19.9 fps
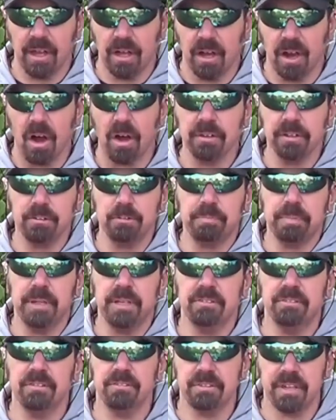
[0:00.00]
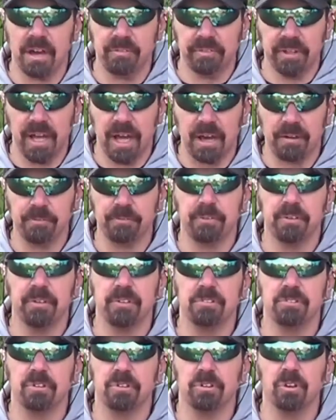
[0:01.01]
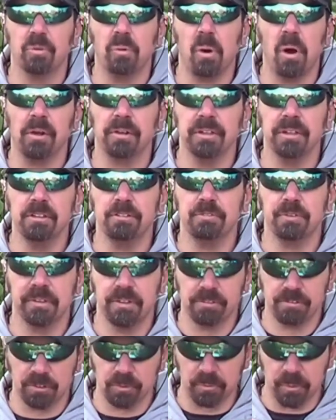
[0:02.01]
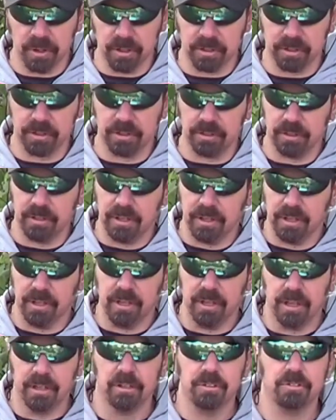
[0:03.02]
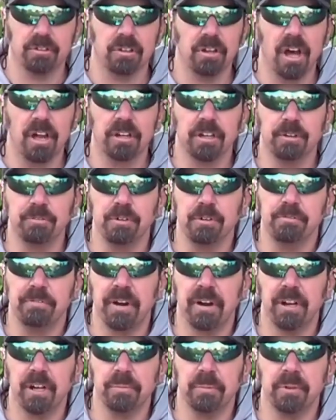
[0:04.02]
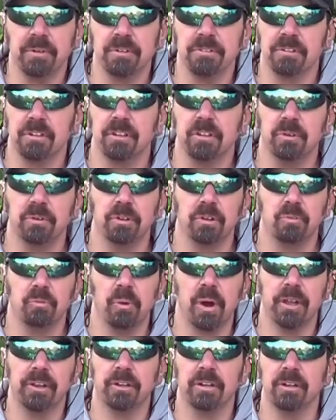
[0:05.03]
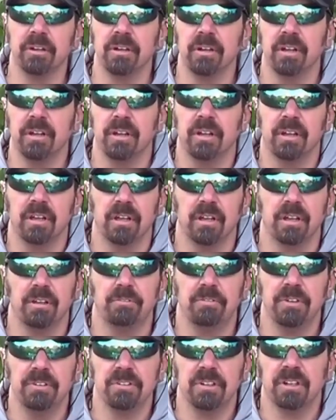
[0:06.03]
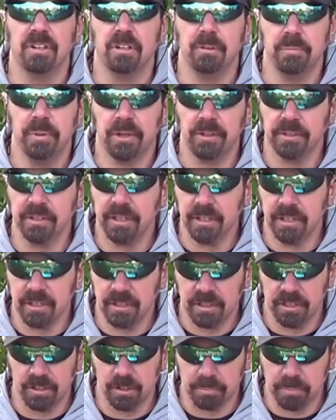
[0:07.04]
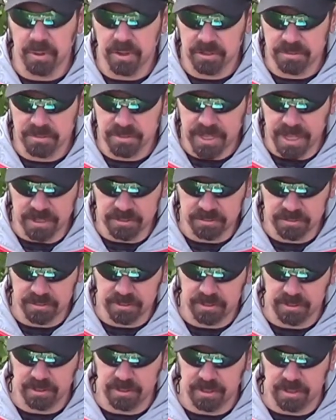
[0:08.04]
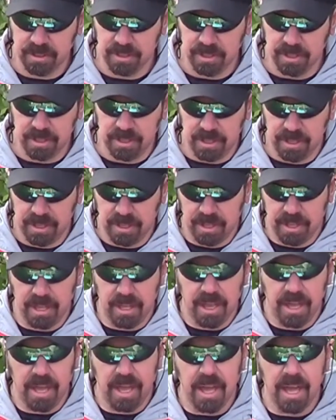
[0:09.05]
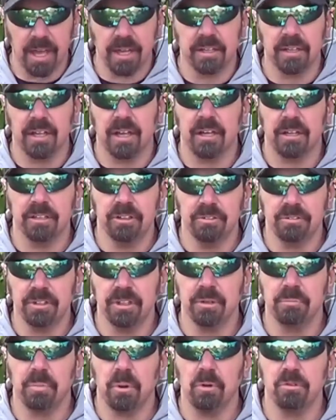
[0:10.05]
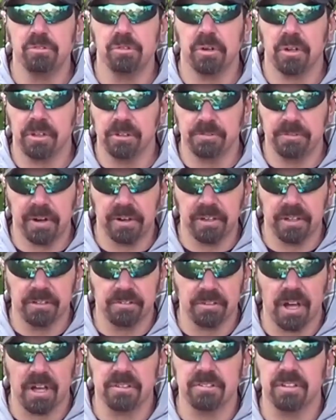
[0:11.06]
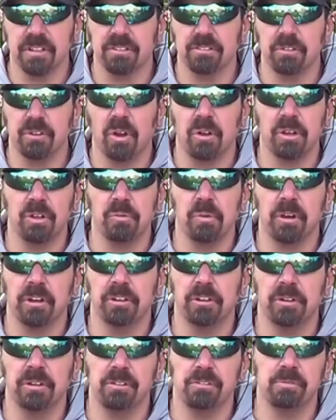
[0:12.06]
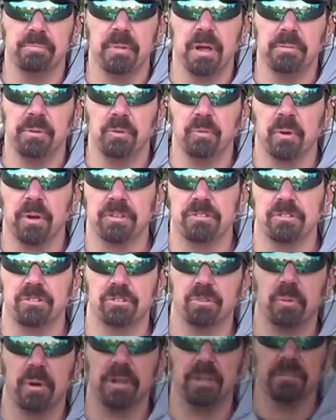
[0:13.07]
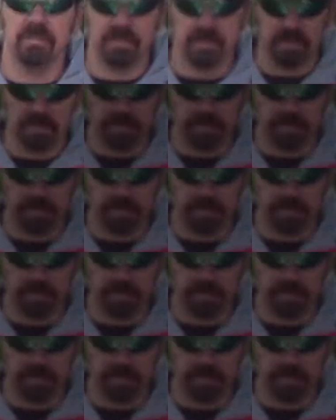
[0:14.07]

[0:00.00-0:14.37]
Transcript: All these pieces have to have certain qualities for this to work. There's a lot of different variables, including weather, physical ability, your bird's nest. And using the bow drill is very exhausting, so you only want to do this maybe once or twice.